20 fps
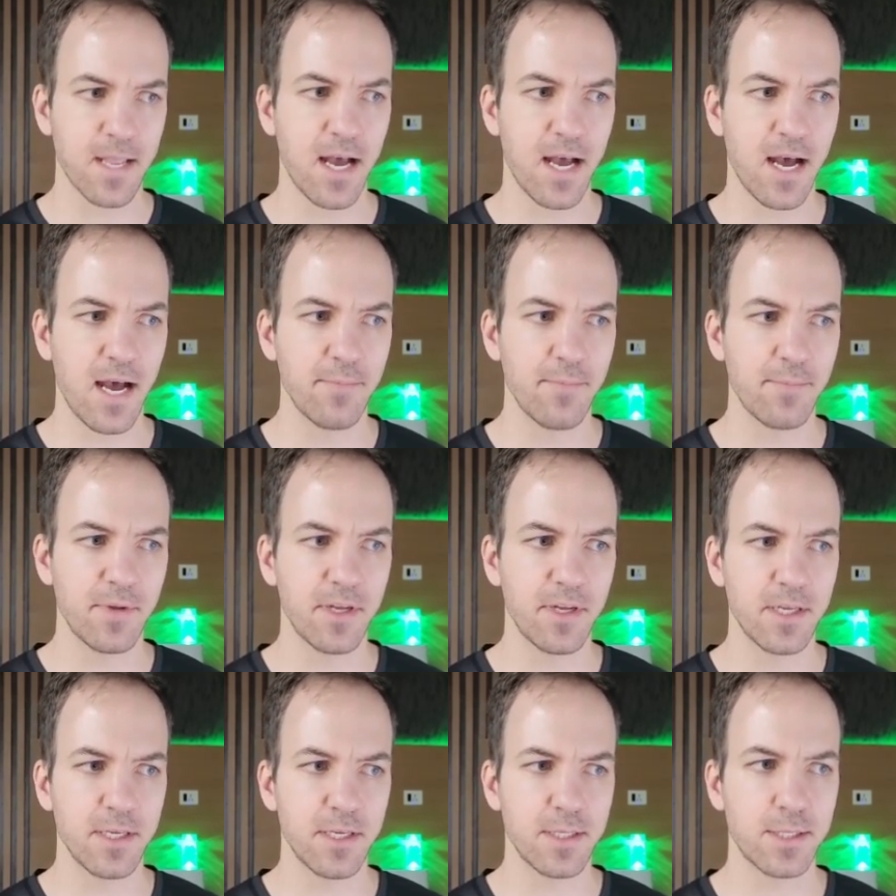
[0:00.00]
I'm
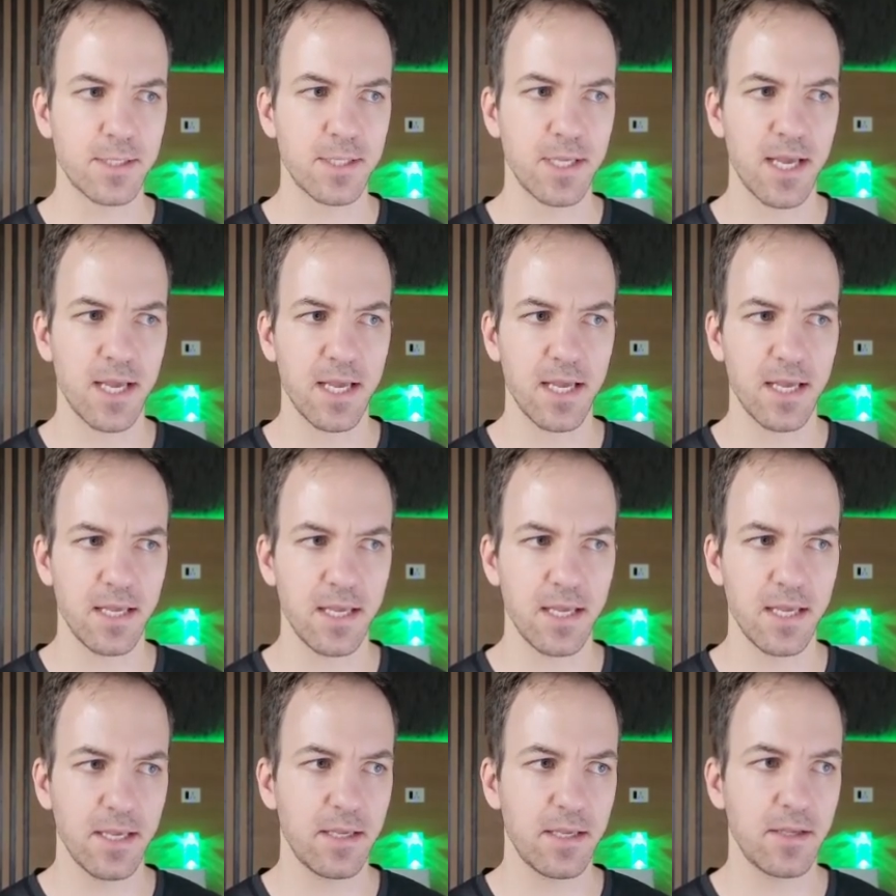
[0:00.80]
going to say